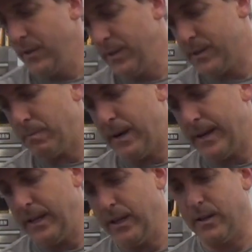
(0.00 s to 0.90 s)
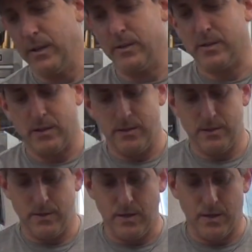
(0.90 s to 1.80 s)
this body goes
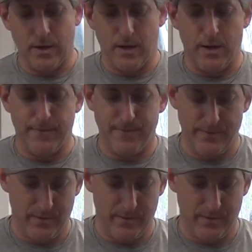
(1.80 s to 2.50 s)
on and off